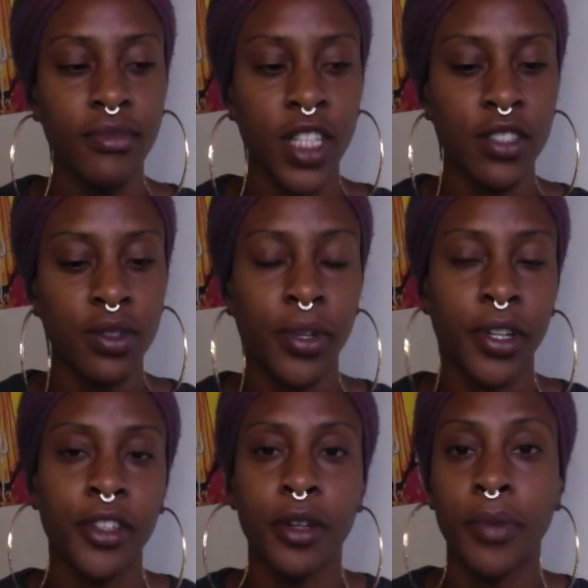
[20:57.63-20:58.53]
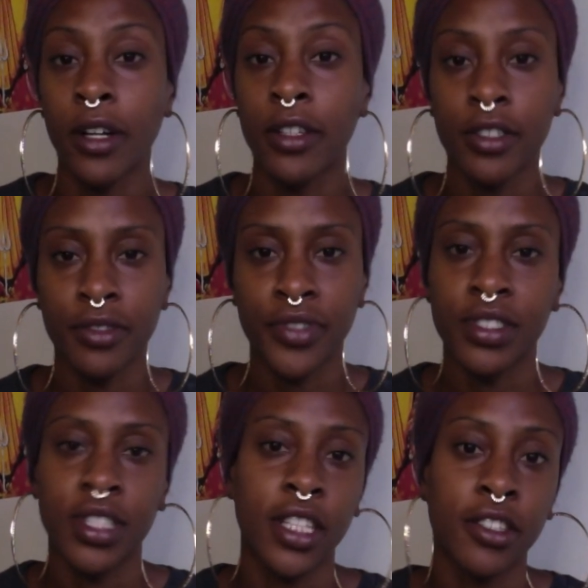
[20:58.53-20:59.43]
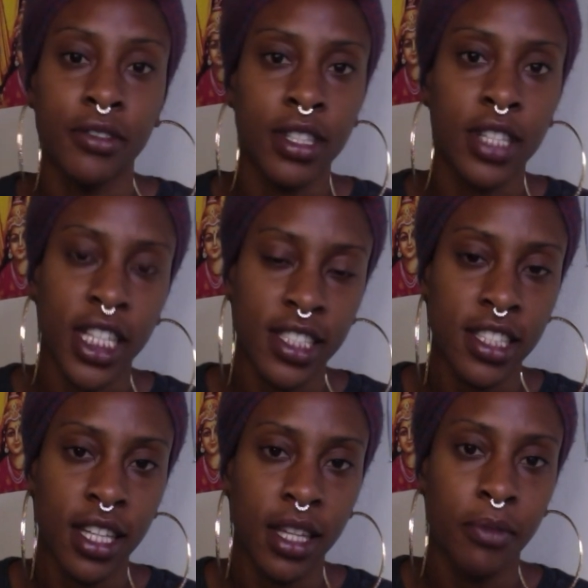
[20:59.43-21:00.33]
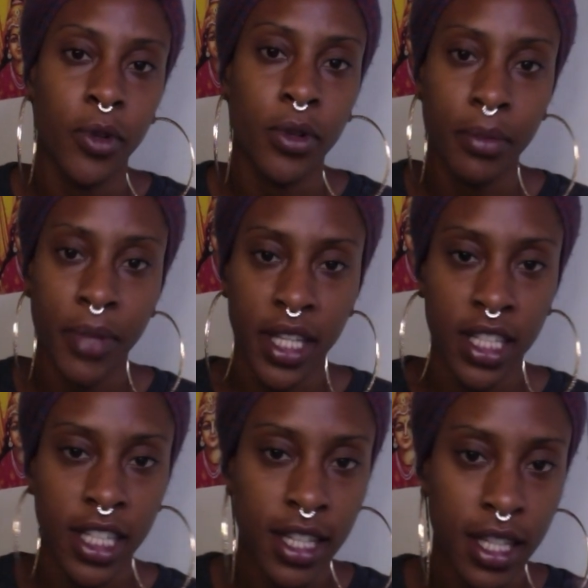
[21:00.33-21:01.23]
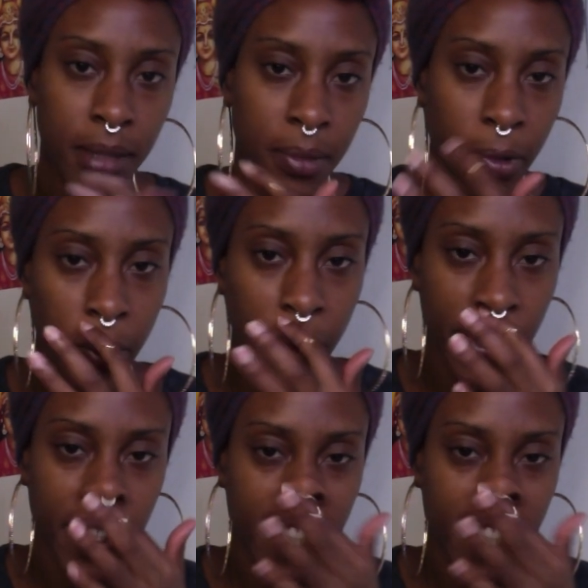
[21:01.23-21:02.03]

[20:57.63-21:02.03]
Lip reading: to where your partner feels like you're neglecting them or abandoning them, or